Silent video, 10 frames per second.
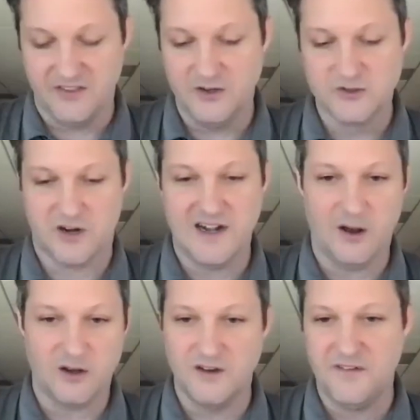the news right
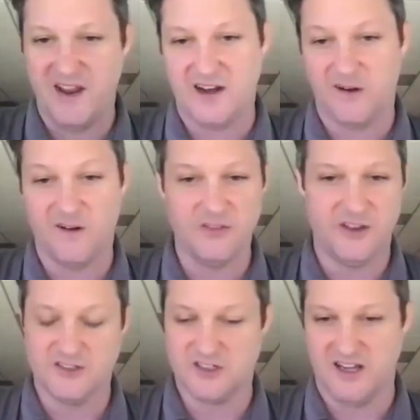now. Cliffhanger,
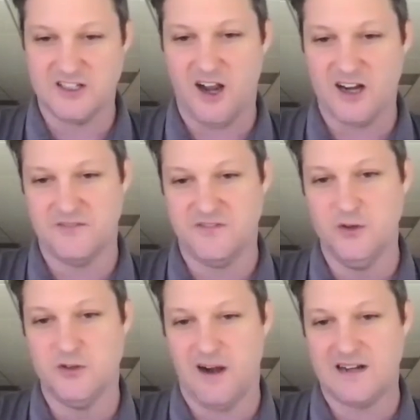there's like talks of
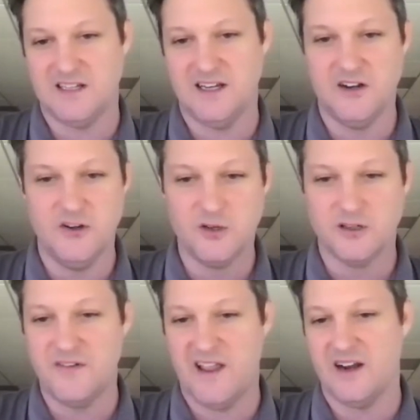you directing a new
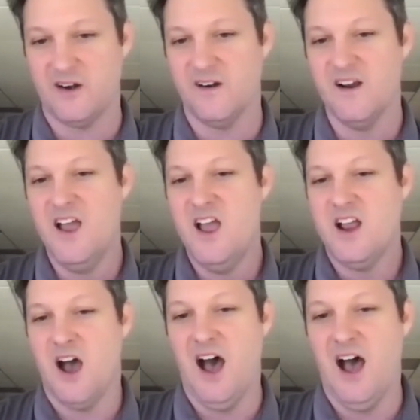Cliffhanger.
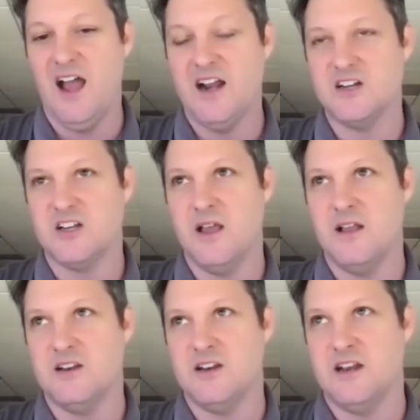
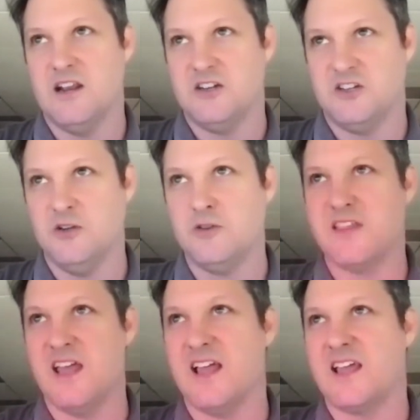Do you
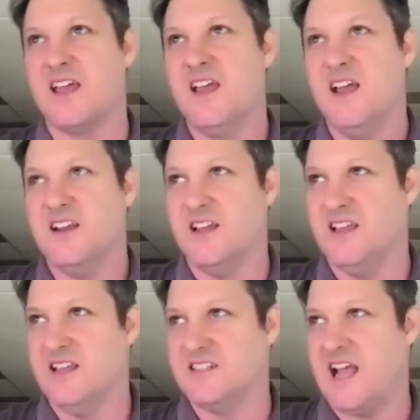think,
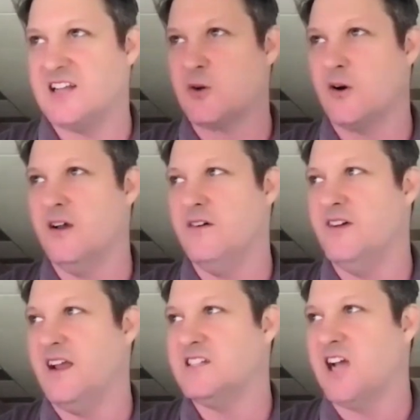is that sort of
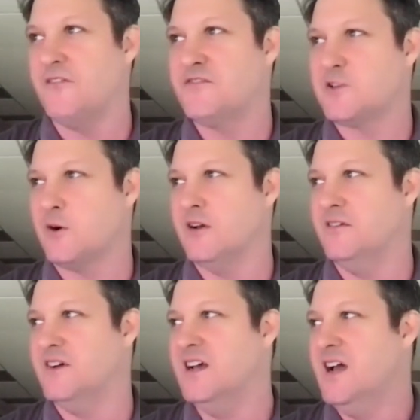a tough sort
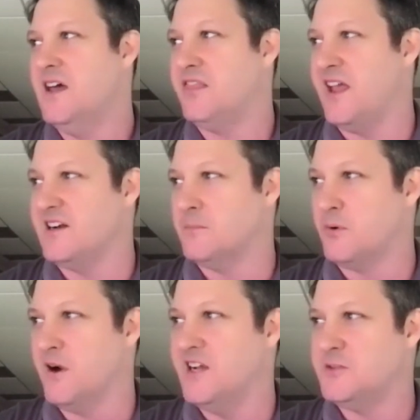of thing to
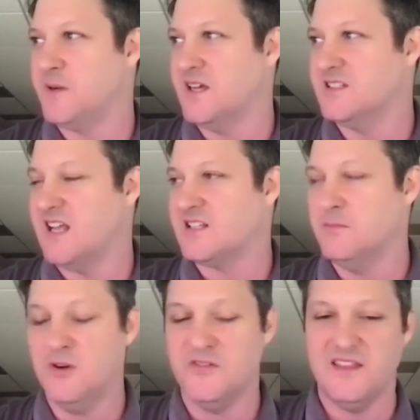bridge, because that's a
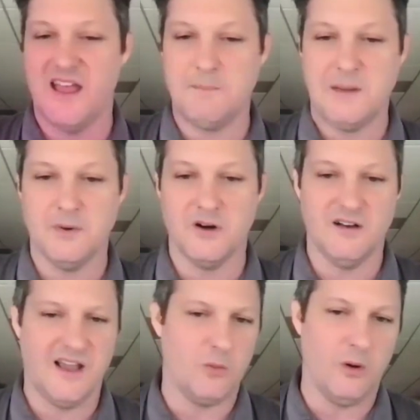movie that people are
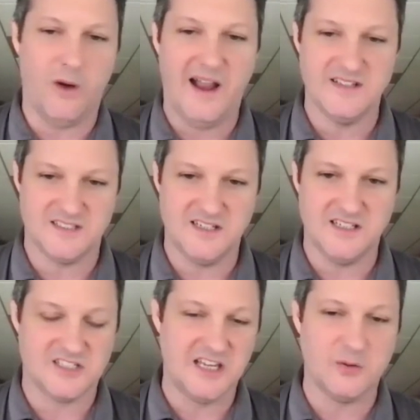like, well, why does it need
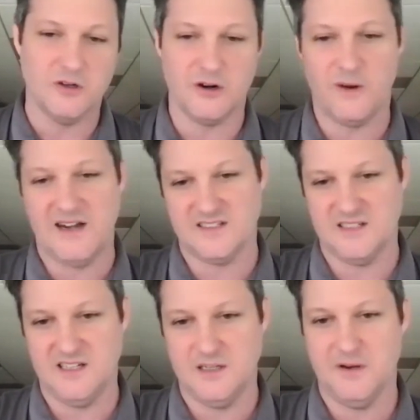a sequel, or why does
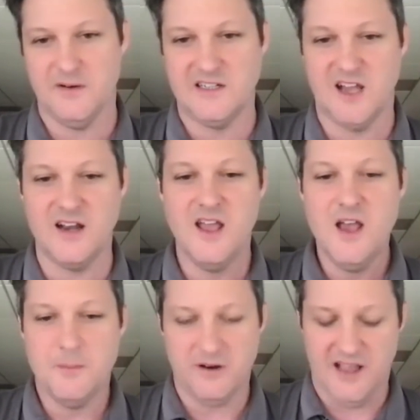it need to be redone?
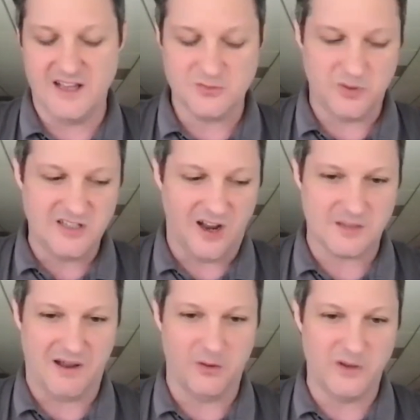But as we talked
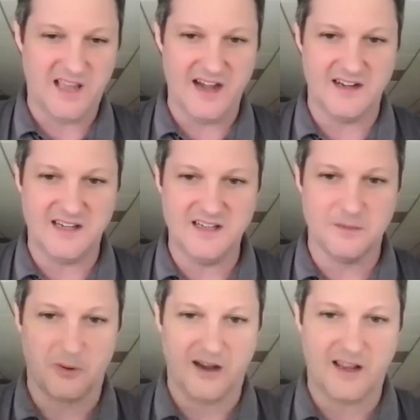about, we kind of need
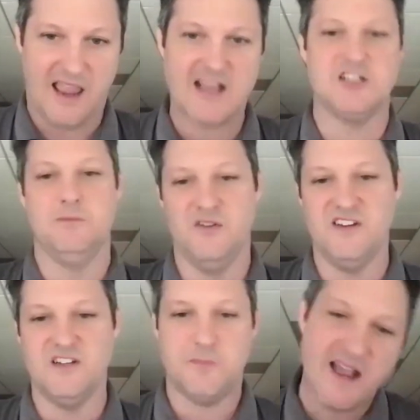to bring action
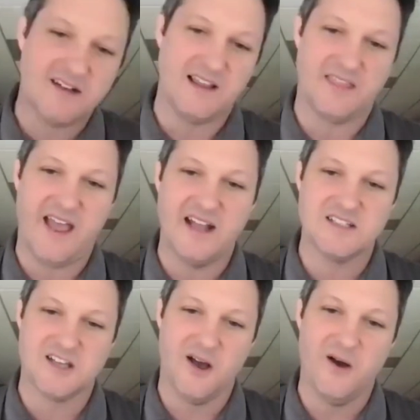movies back like that.
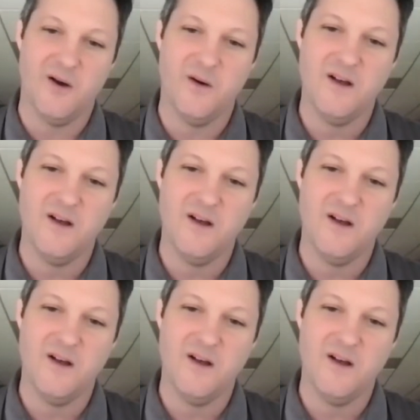So